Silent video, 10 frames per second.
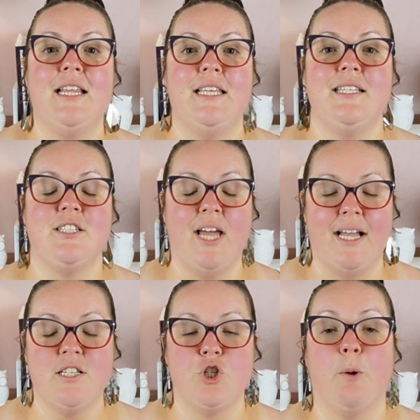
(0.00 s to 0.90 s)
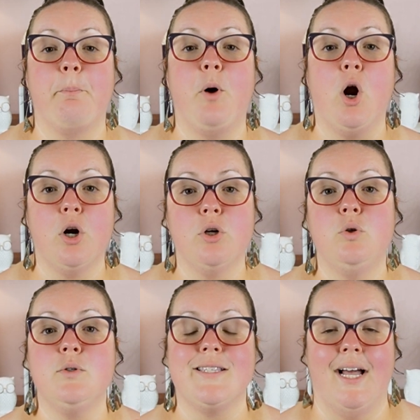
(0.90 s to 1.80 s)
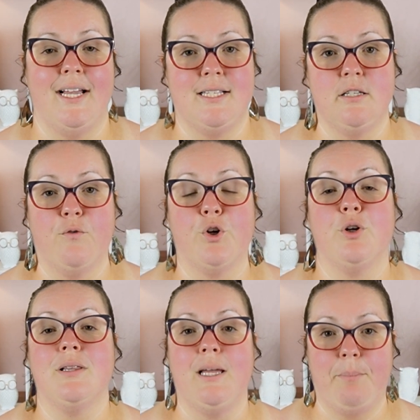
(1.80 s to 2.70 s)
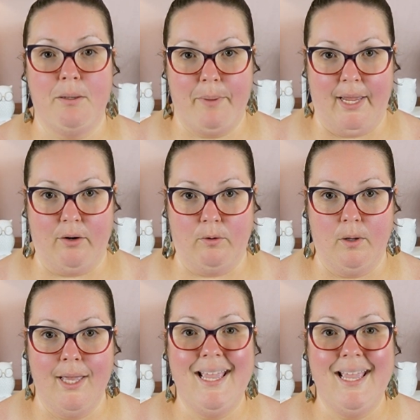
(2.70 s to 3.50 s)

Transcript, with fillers: This tests your particle sizes for your lipid panel.